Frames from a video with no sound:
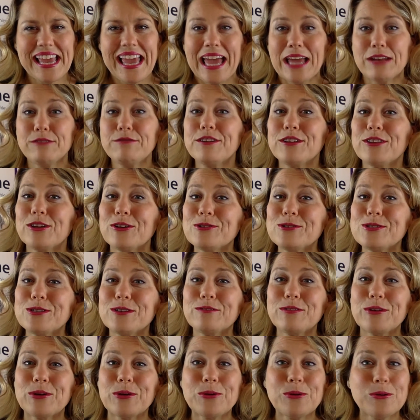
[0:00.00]
And for those
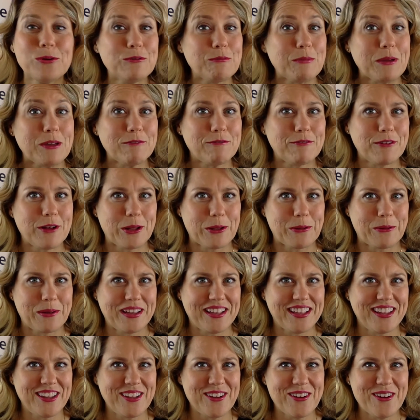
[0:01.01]
of you who've been
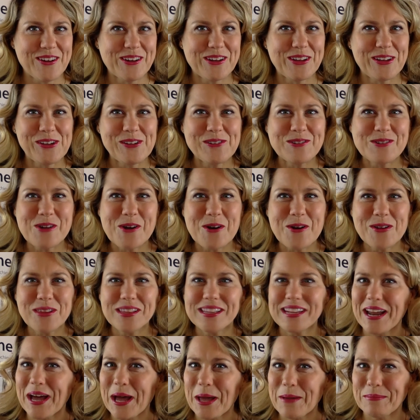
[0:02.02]
following along, you know
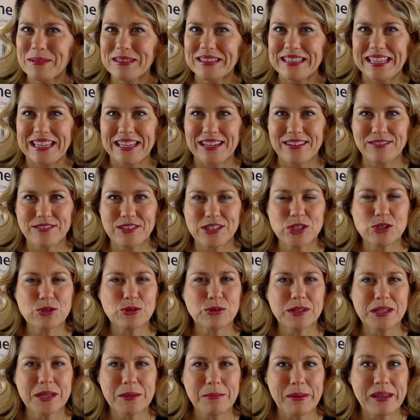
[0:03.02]
that I believe to
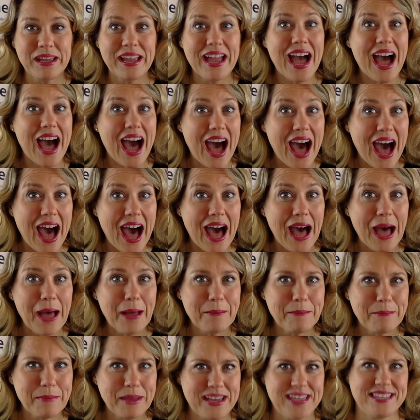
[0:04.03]
truly be
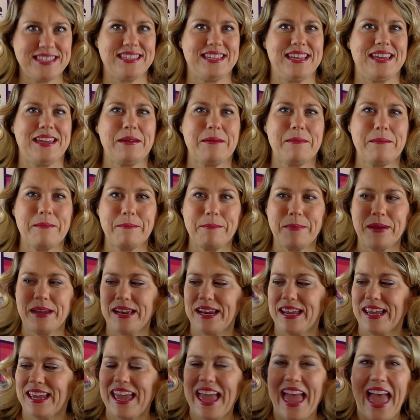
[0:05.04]
amazing,
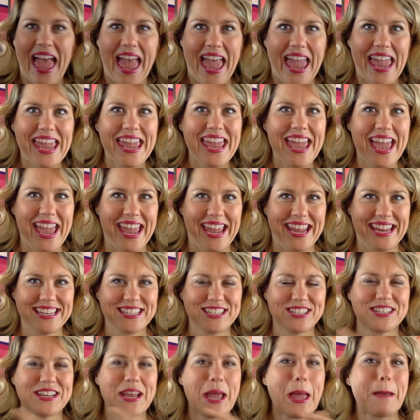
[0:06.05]
meaning
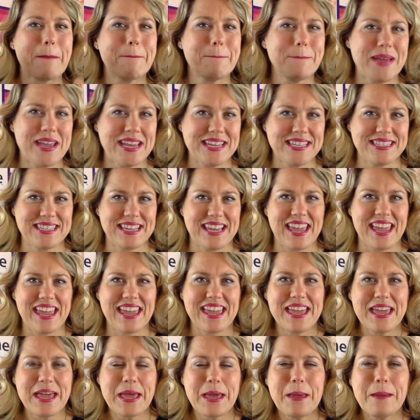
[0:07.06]

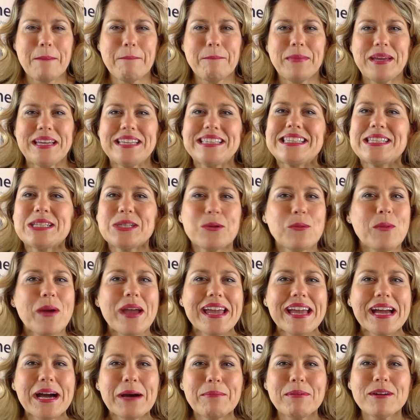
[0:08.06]
amazing, means to
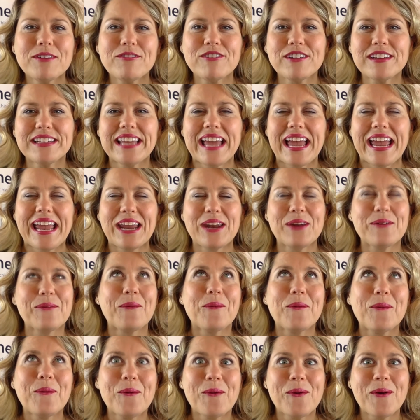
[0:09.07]
wake up every day in
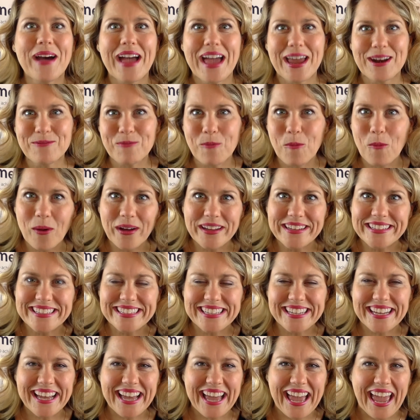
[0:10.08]
awe and
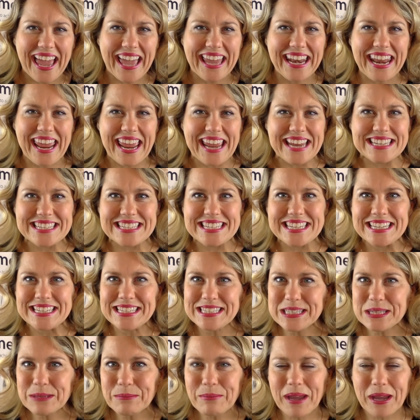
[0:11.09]
wonder and
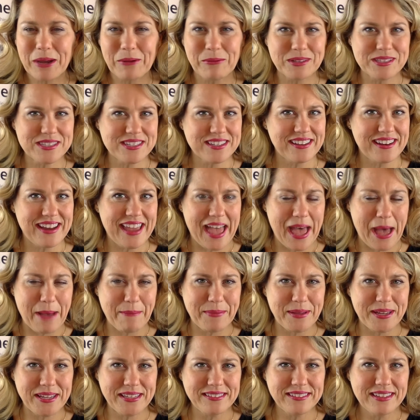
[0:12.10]
anticipate what's going to
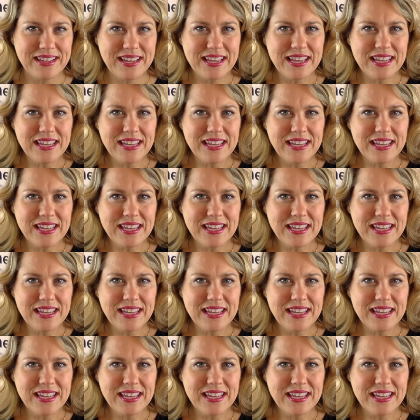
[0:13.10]
happen.